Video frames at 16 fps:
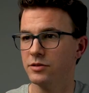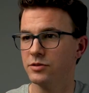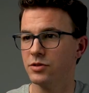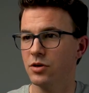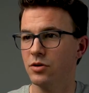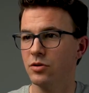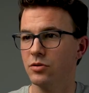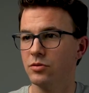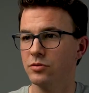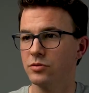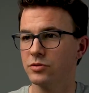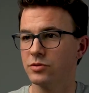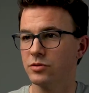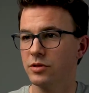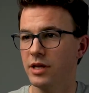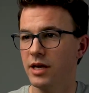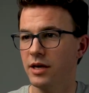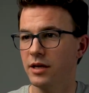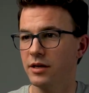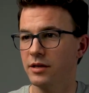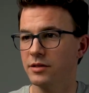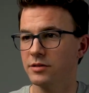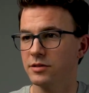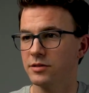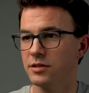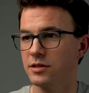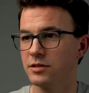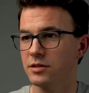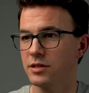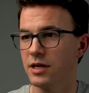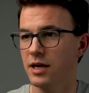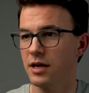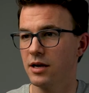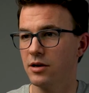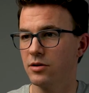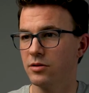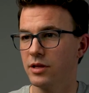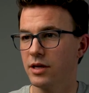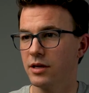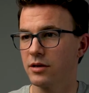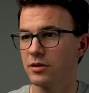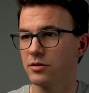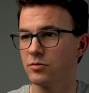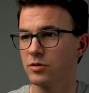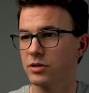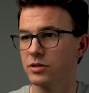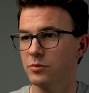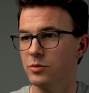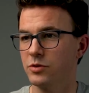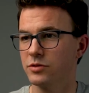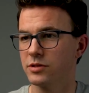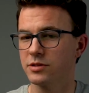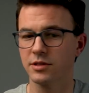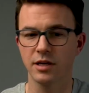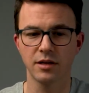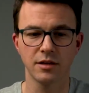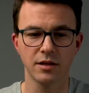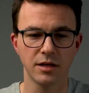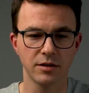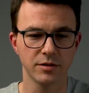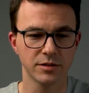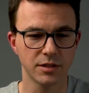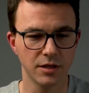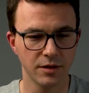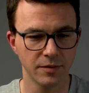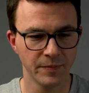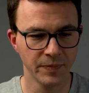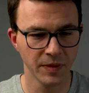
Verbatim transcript: So, so that is essentially how that could work. The music's kind of loud, isn't it?